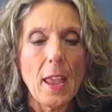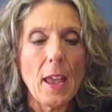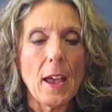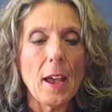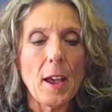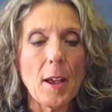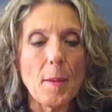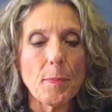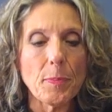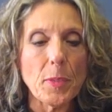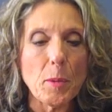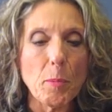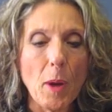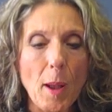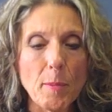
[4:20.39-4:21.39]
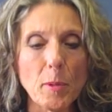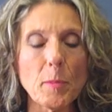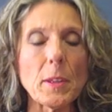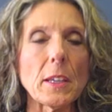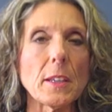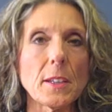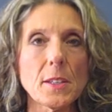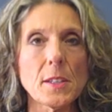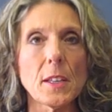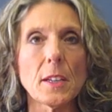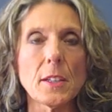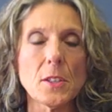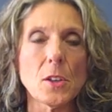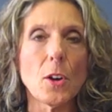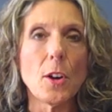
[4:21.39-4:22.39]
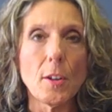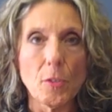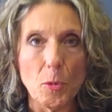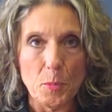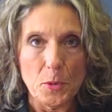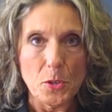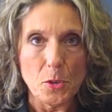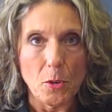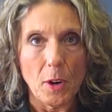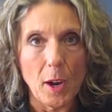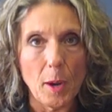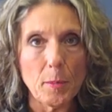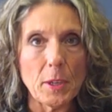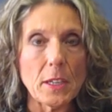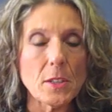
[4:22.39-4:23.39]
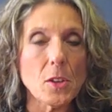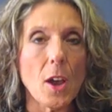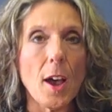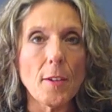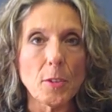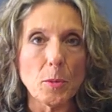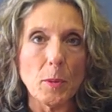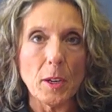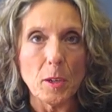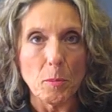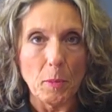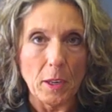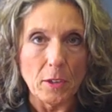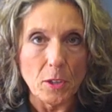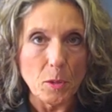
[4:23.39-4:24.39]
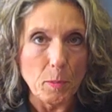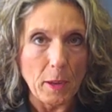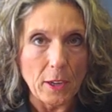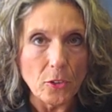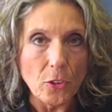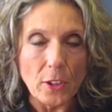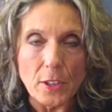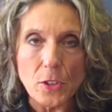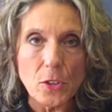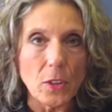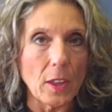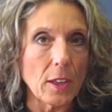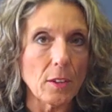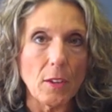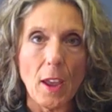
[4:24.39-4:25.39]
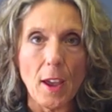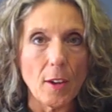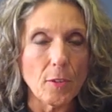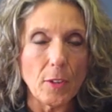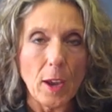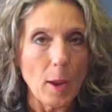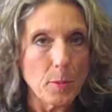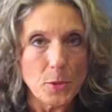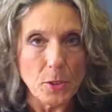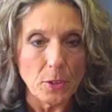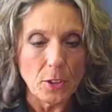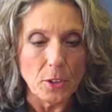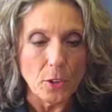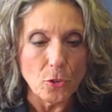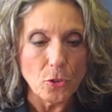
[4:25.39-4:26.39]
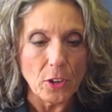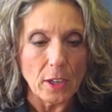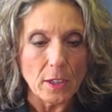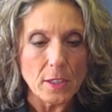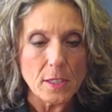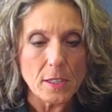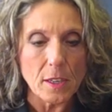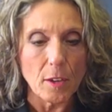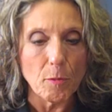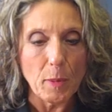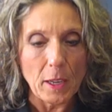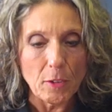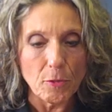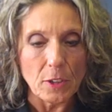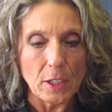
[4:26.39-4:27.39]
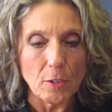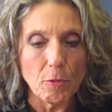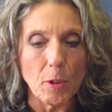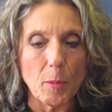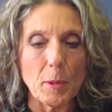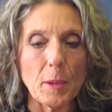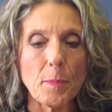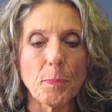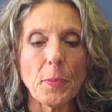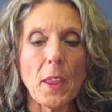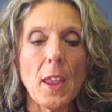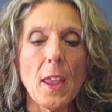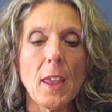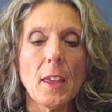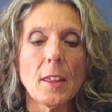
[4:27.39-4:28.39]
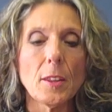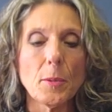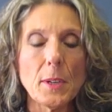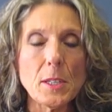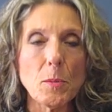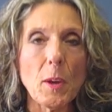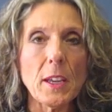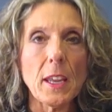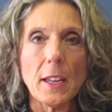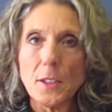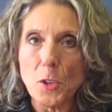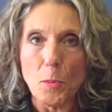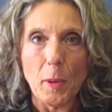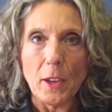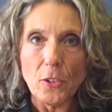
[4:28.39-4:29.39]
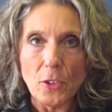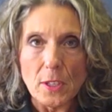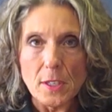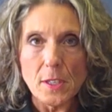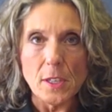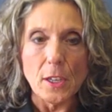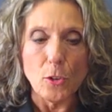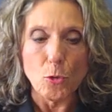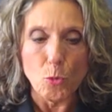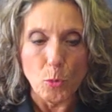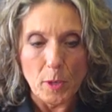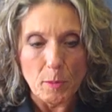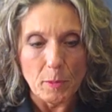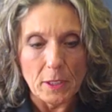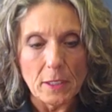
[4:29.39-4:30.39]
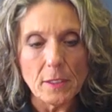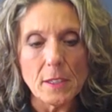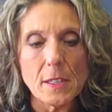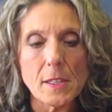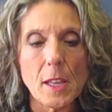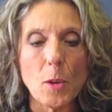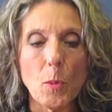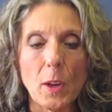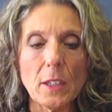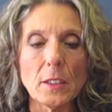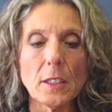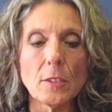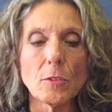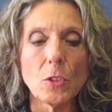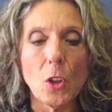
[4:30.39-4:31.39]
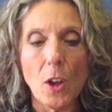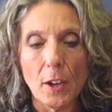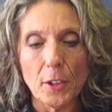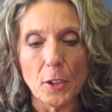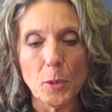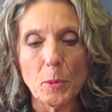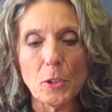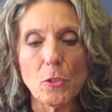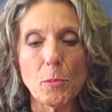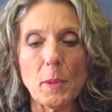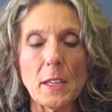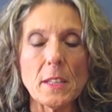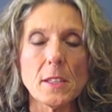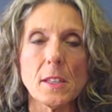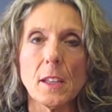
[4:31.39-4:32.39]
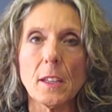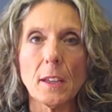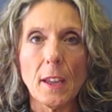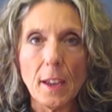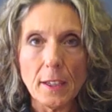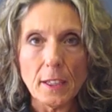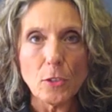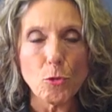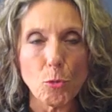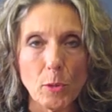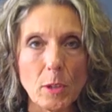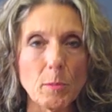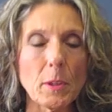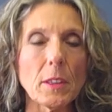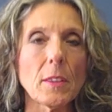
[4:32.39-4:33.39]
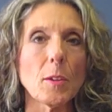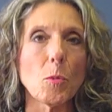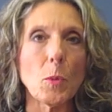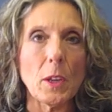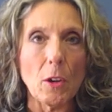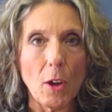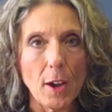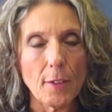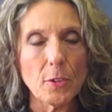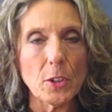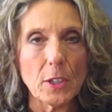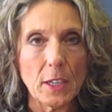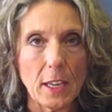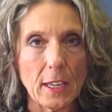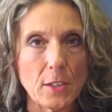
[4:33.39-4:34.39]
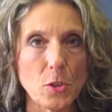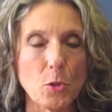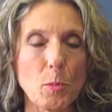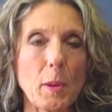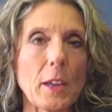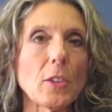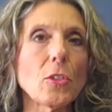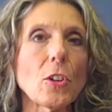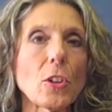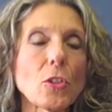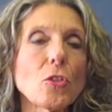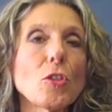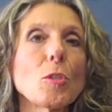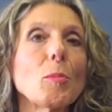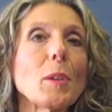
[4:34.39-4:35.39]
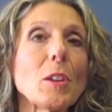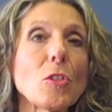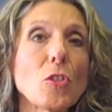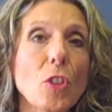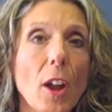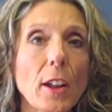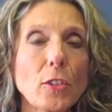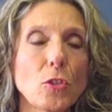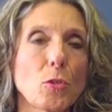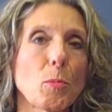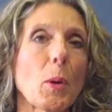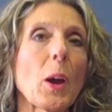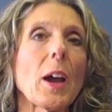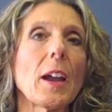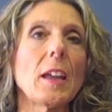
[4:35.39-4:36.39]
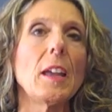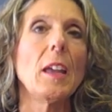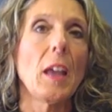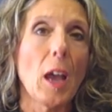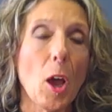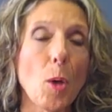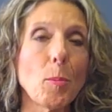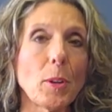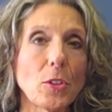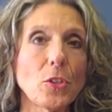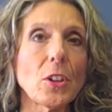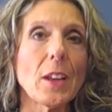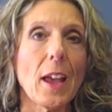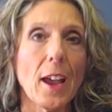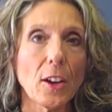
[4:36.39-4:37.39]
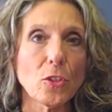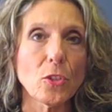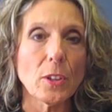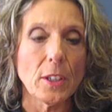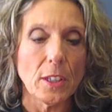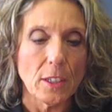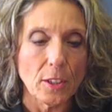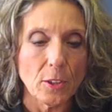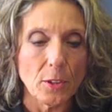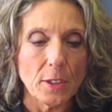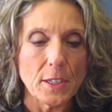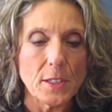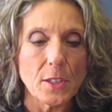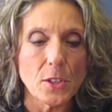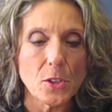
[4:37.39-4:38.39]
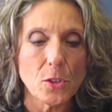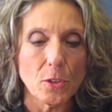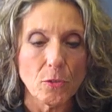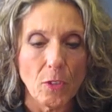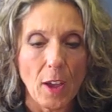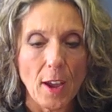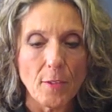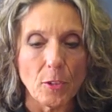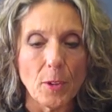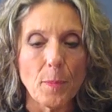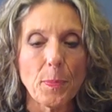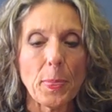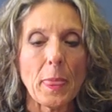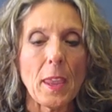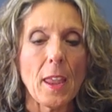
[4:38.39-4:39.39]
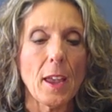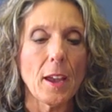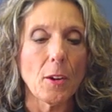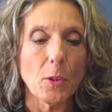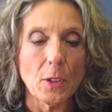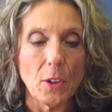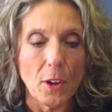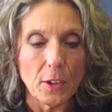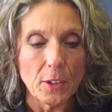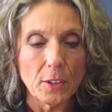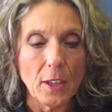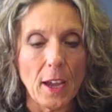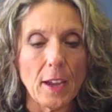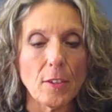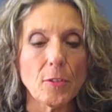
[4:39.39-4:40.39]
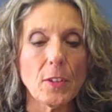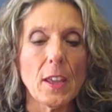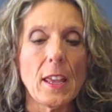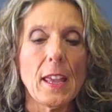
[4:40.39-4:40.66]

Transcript: Um, the problem is that it's overprescribed and it's often recommended to patients that have absolutely no chance of benefiting from it. The reason why cancer patients seek treatment is they want to live longer, which means that any treatment that we offer to cancer patients should be judged by how much it actually increases survival uh, or longer life.